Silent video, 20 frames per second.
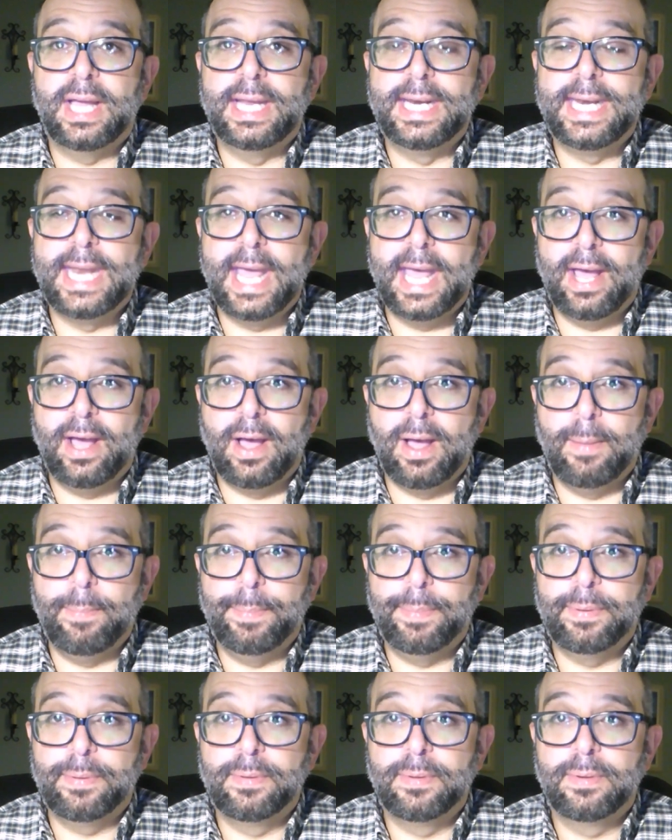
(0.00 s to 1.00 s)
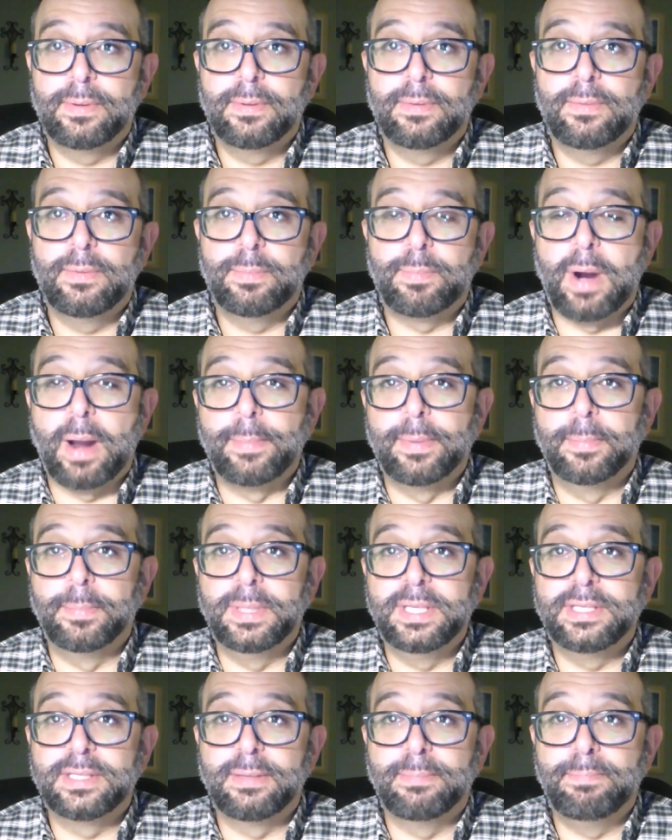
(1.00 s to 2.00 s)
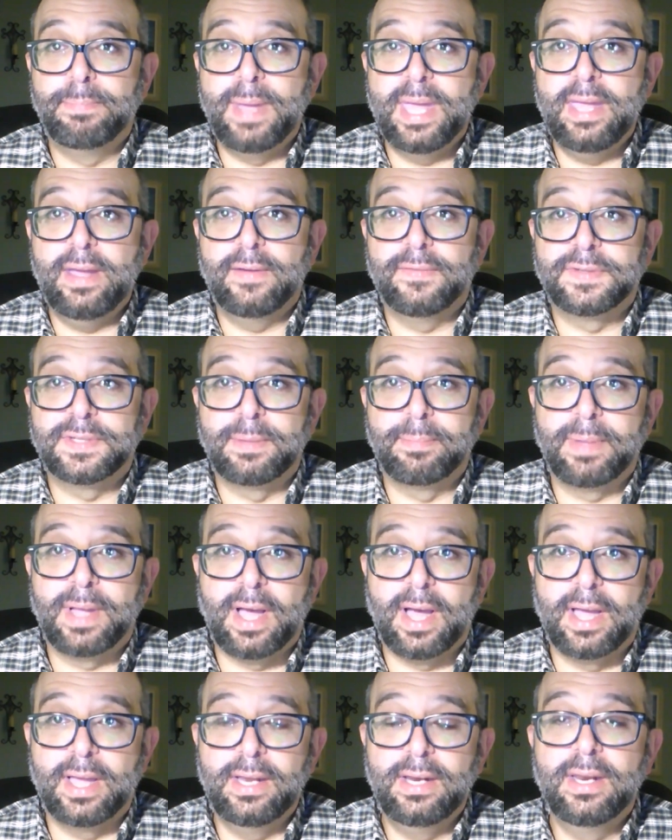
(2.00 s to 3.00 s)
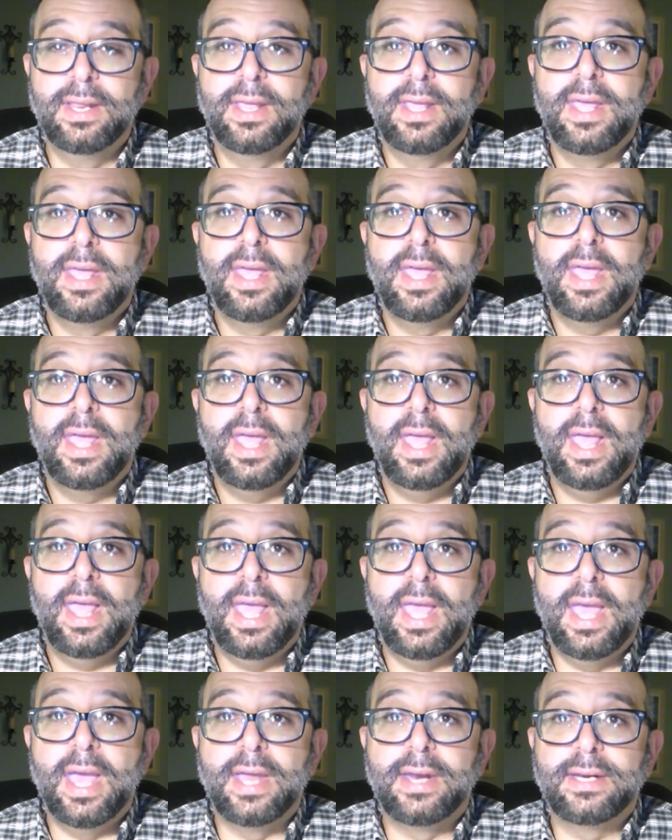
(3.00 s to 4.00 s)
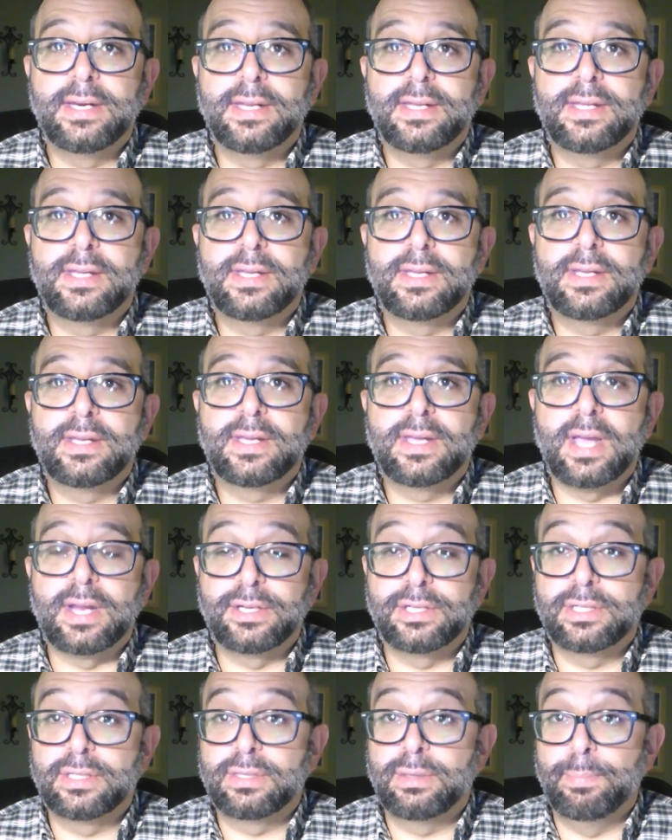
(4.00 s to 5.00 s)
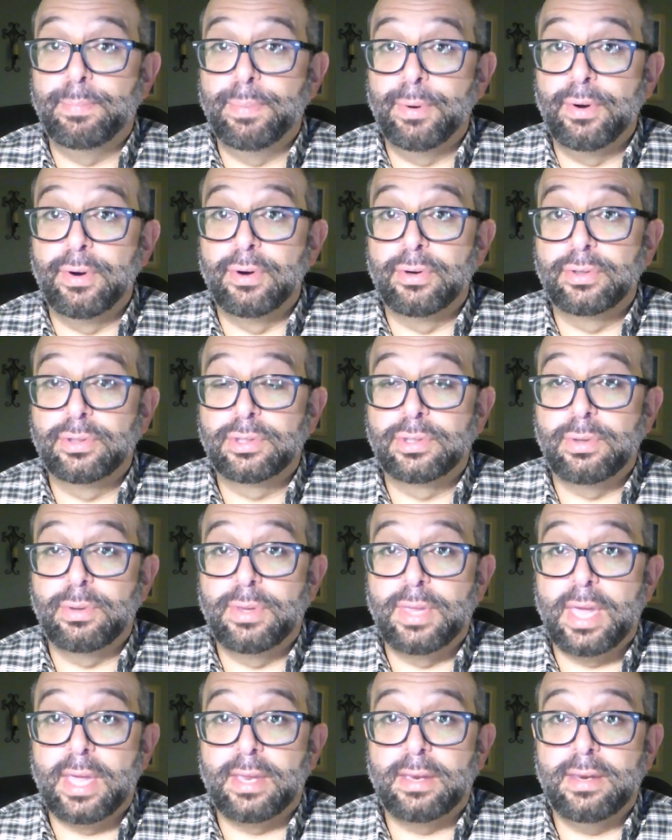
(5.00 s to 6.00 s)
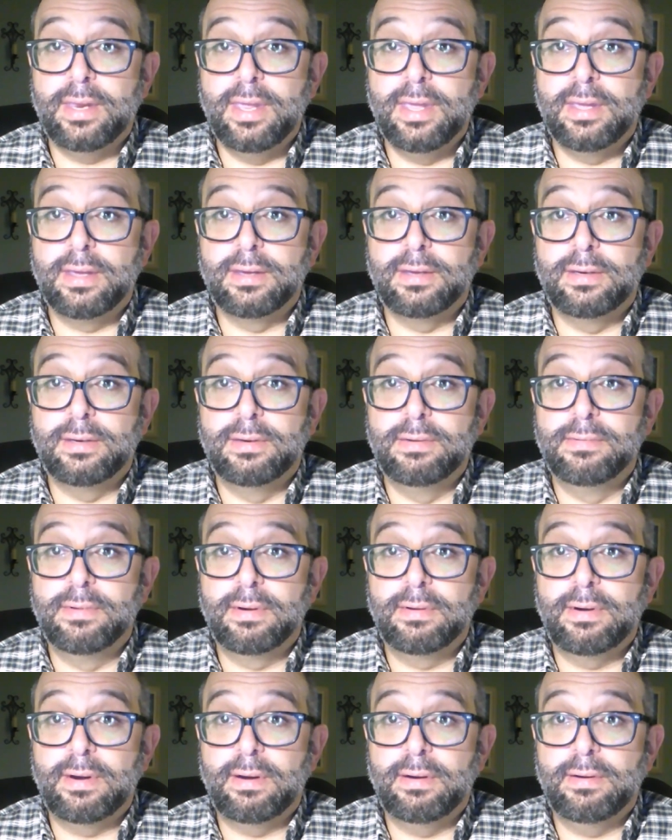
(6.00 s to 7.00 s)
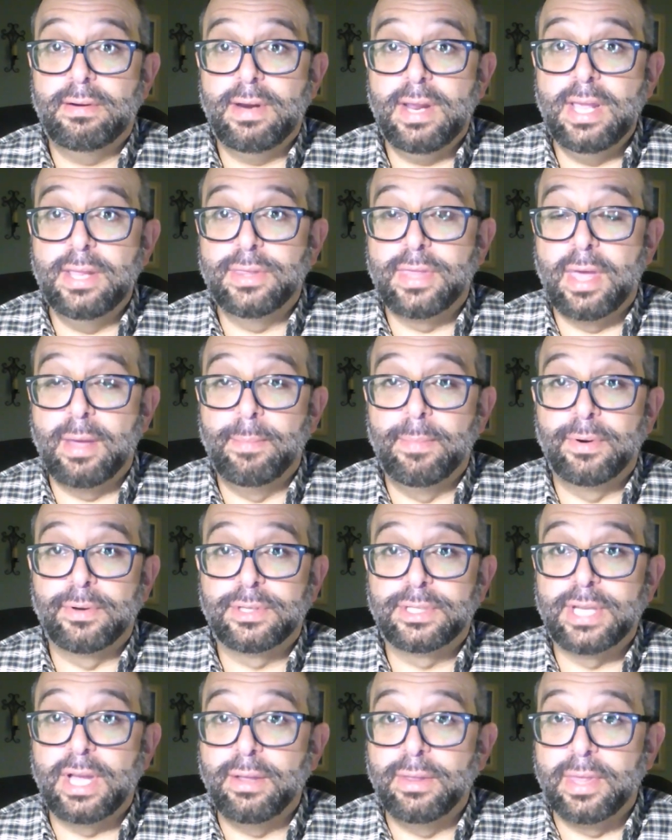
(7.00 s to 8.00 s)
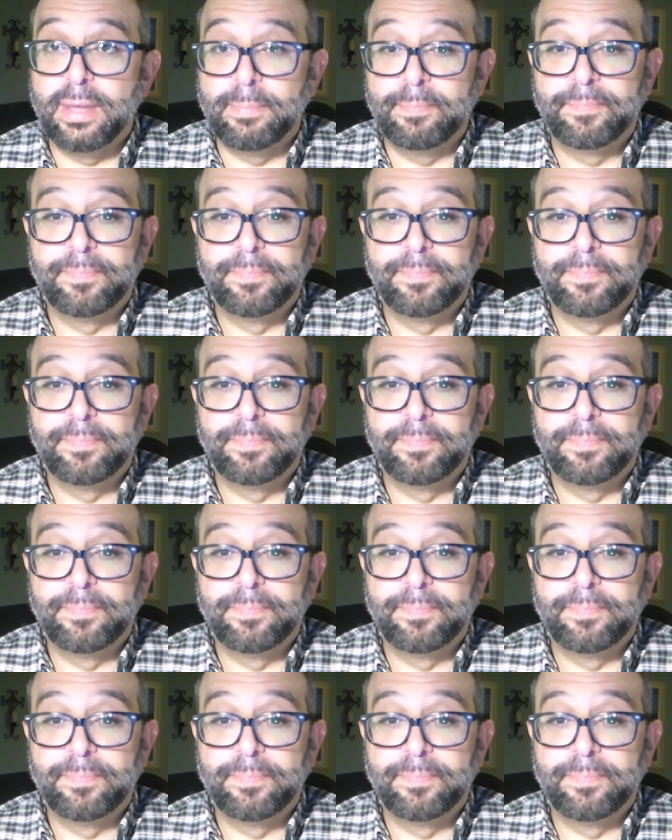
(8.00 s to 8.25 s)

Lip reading: a net up, probably some bait of some kind, and catch the birds so that he could eat them or sell them.